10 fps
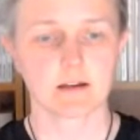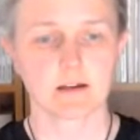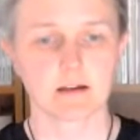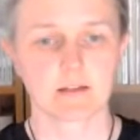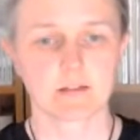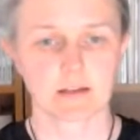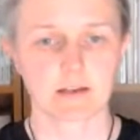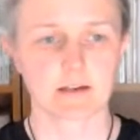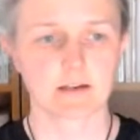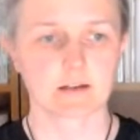And
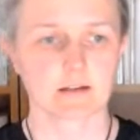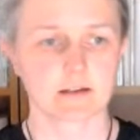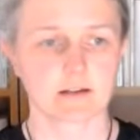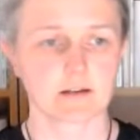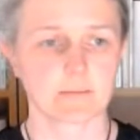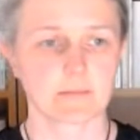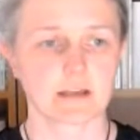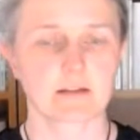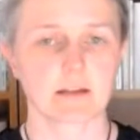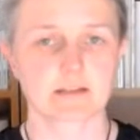then in
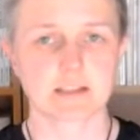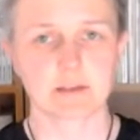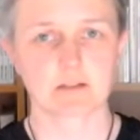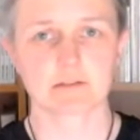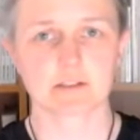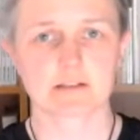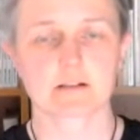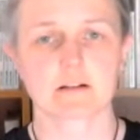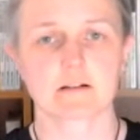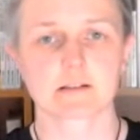that DB context
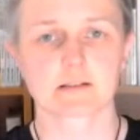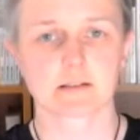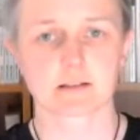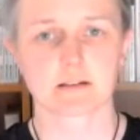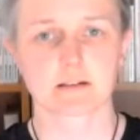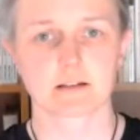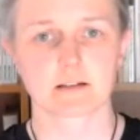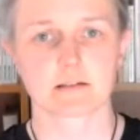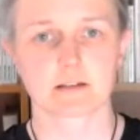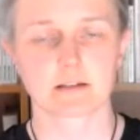class
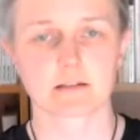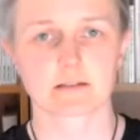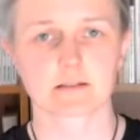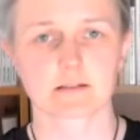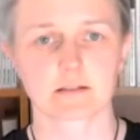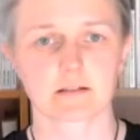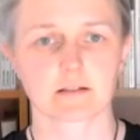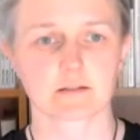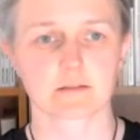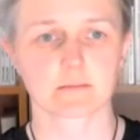that
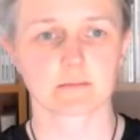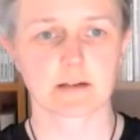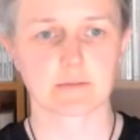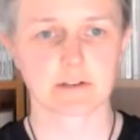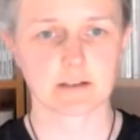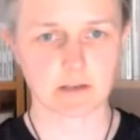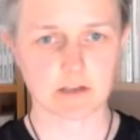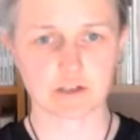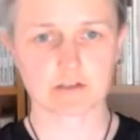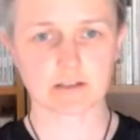I've already
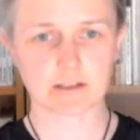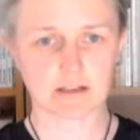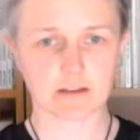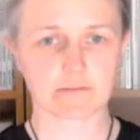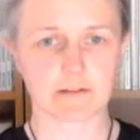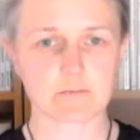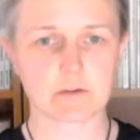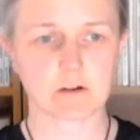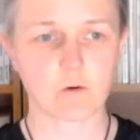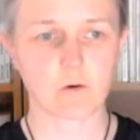mentioned in Entity Framework
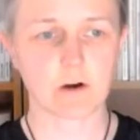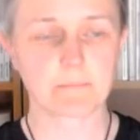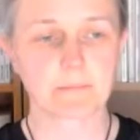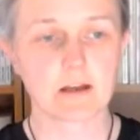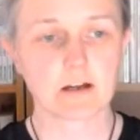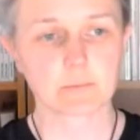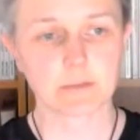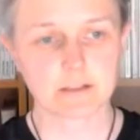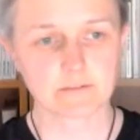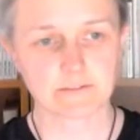Core, we
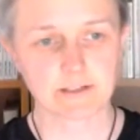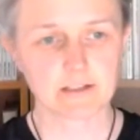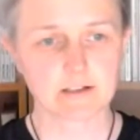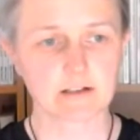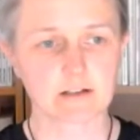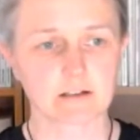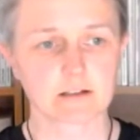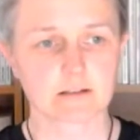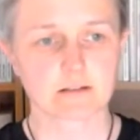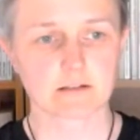configure
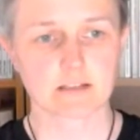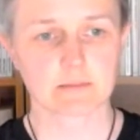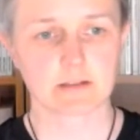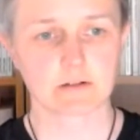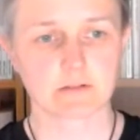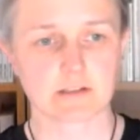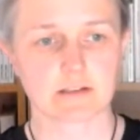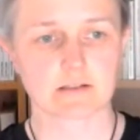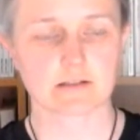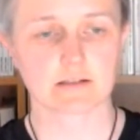the DB
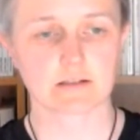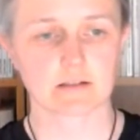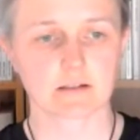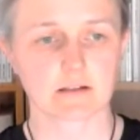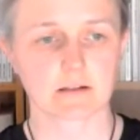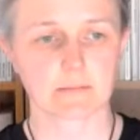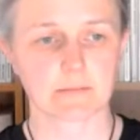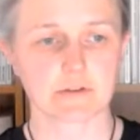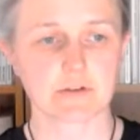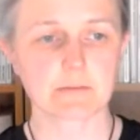context
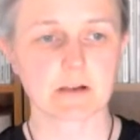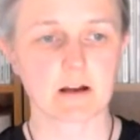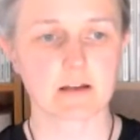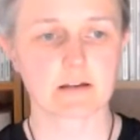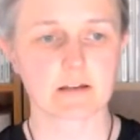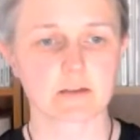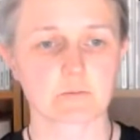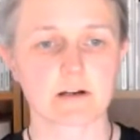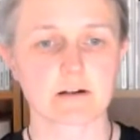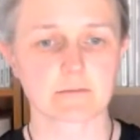to apply a
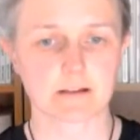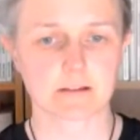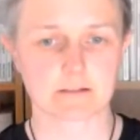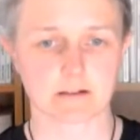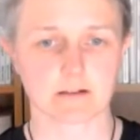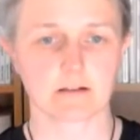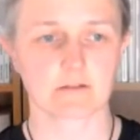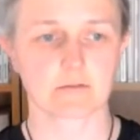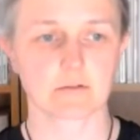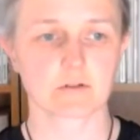query filter
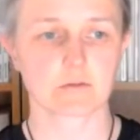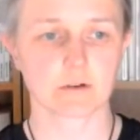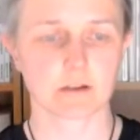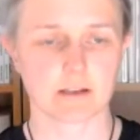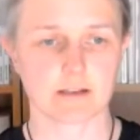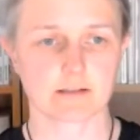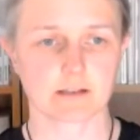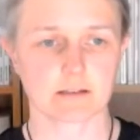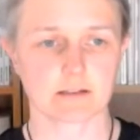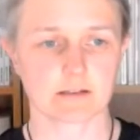for all these
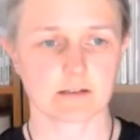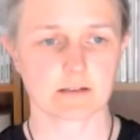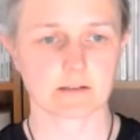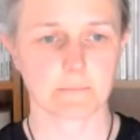entities.